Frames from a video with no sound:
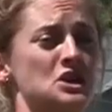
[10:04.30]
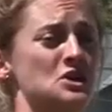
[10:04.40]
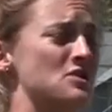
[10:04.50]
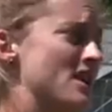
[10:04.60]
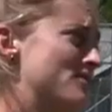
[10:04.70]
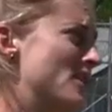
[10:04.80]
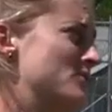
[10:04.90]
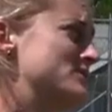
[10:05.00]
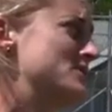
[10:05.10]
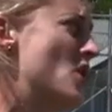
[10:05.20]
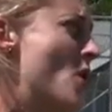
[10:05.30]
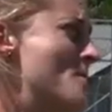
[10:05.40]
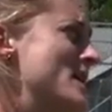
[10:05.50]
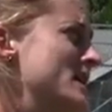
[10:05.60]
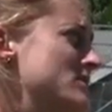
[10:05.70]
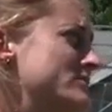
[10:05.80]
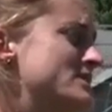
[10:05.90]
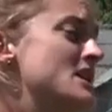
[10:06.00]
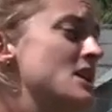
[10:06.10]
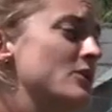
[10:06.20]
cute, and I thought it was an omen. It
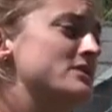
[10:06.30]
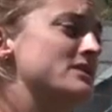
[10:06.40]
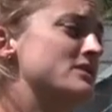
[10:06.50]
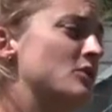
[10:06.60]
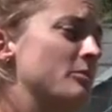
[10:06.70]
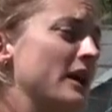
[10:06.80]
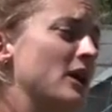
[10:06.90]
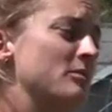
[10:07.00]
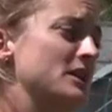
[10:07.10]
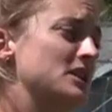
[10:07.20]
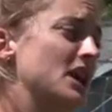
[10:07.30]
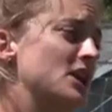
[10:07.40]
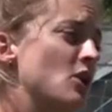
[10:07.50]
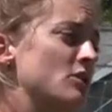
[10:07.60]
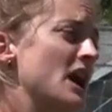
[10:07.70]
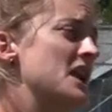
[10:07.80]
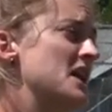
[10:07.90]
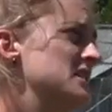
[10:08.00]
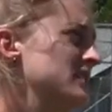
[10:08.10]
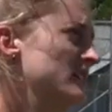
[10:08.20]
was. It was this little bear being like, "Go get
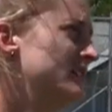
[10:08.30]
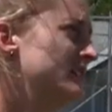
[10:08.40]
it."